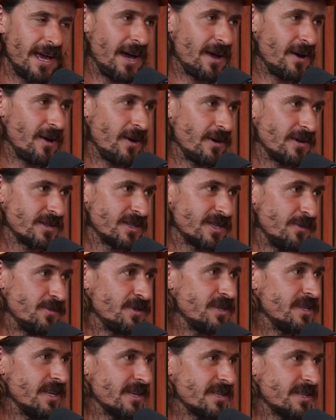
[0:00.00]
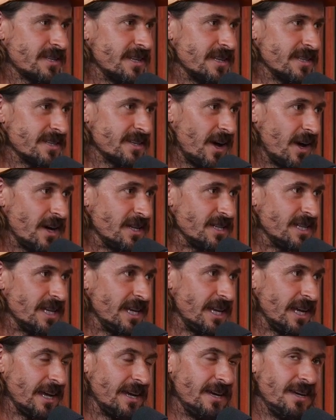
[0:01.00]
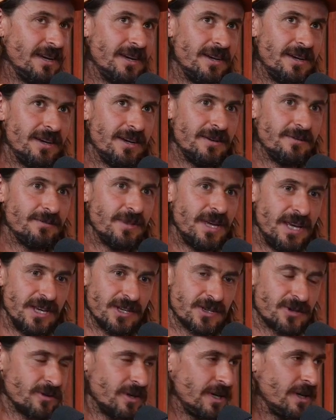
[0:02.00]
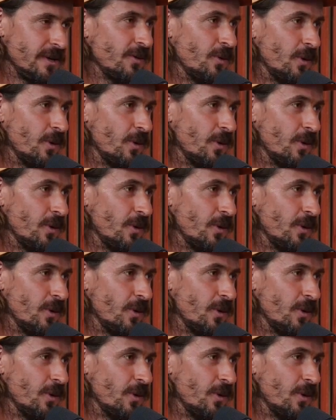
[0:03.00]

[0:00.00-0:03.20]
at our subsistence hunting history?